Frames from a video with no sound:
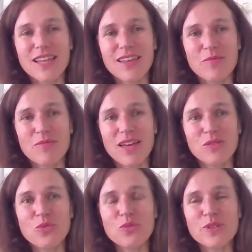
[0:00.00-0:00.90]

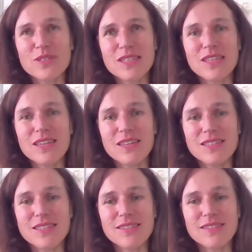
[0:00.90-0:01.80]
And what we see
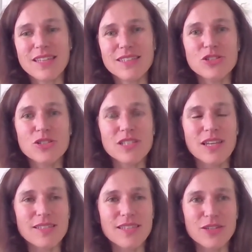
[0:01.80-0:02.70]
is that
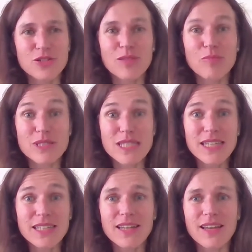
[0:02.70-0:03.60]
digitalization in
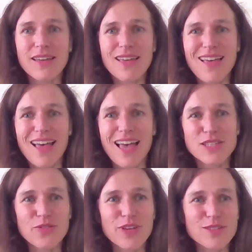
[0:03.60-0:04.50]
particular
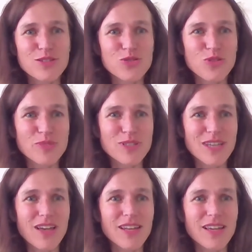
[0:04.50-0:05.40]
has first disrupted
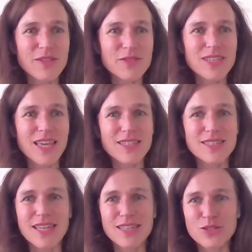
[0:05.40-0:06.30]
our lives
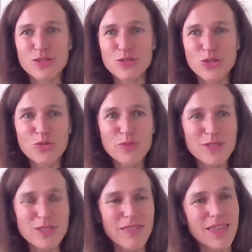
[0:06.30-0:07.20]
as
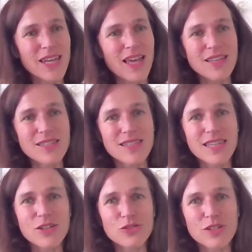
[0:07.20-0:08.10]
consumers and then has
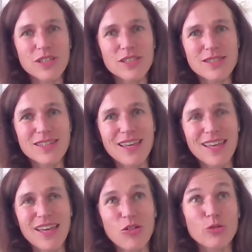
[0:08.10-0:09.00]
increased
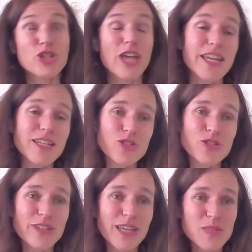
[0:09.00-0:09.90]
or
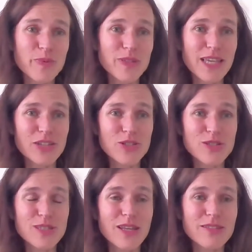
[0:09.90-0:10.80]
changed the
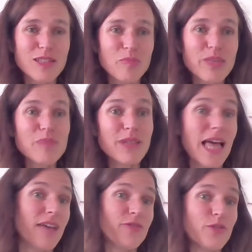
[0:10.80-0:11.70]
expectations that I think people
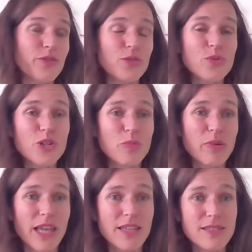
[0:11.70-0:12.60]
have of the
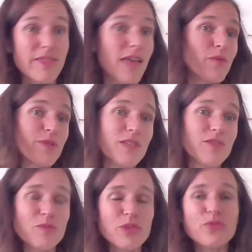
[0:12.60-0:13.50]
workplace. And that was
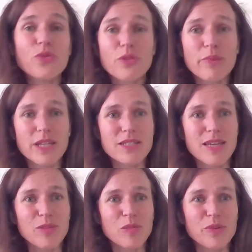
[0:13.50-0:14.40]
even before the
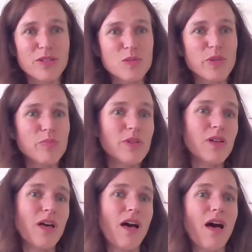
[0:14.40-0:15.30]
pandemic, because
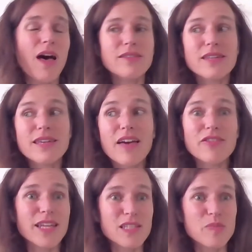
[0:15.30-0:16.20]
people, I think, have
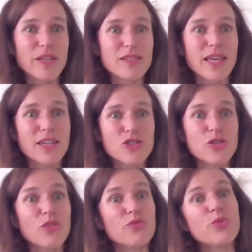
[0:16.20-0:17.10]
an
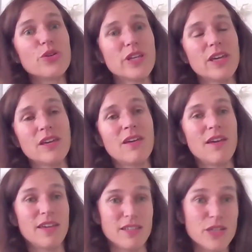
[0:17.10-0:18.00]
expectation of working
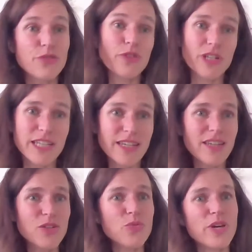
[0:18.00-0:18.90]
differently
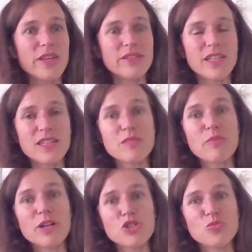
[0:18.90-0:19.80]
in a way that is
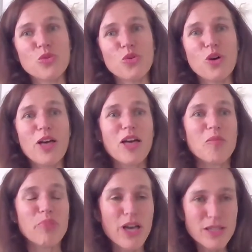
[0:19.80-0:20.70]
much more
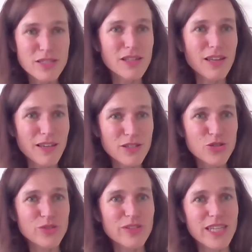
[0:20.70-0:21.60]

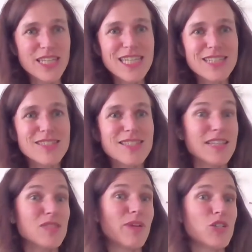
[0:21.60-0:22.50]
personalized to their needs,
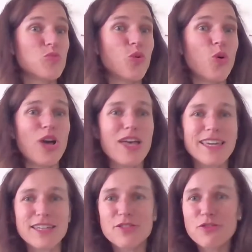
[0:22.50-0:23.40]
that's much more
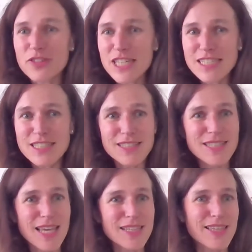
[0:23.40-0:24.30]

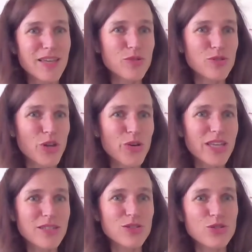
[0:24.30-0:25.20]
convenient as they would know
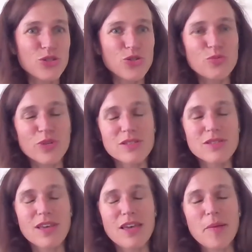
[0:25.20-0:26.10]
as
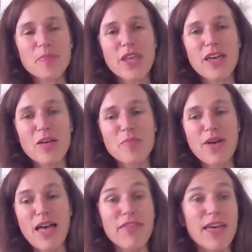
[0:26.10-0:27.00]
consumers.
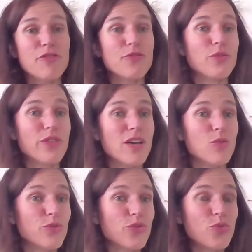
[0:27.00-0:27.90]
And therefore, they
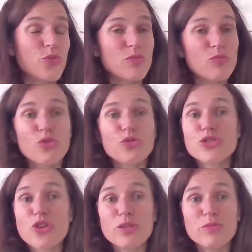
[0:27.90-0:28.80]
also want more
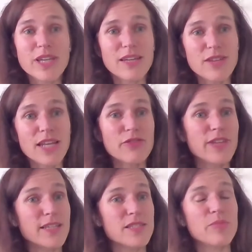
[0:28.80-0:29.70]
autonomy and
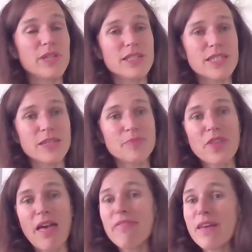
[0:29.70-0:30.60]
flexibility.
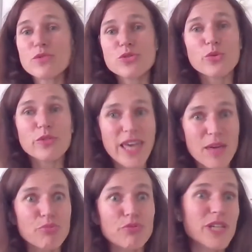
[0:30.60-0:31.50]
And that was all
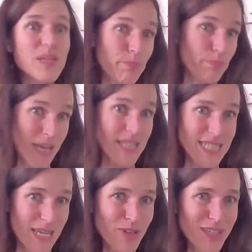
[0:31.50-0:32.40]
there
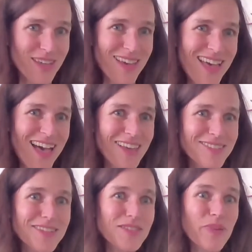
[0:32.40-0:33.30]
pre-pandemic. I
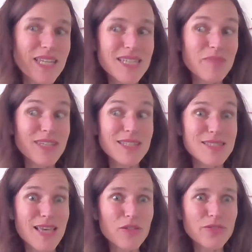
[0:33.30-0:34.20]
think the pandemic
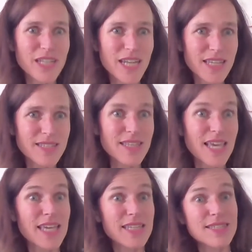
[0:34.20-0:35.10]
itself then
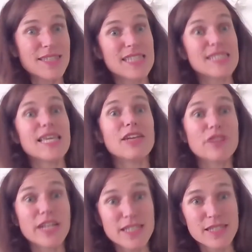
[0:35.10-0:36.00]
has
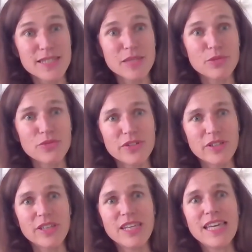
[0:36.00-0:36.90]
accelerated some of
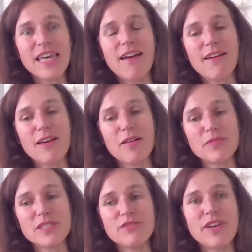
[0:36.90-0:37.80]
the
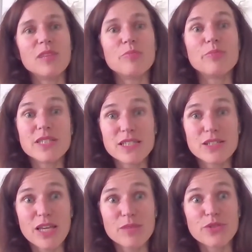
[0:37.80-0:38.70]
development in
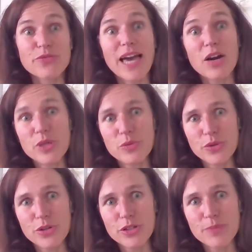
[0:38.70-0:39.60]
terms of how we
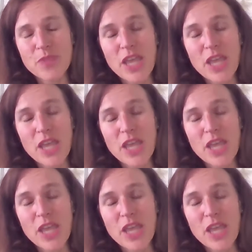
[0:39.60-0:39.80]
work.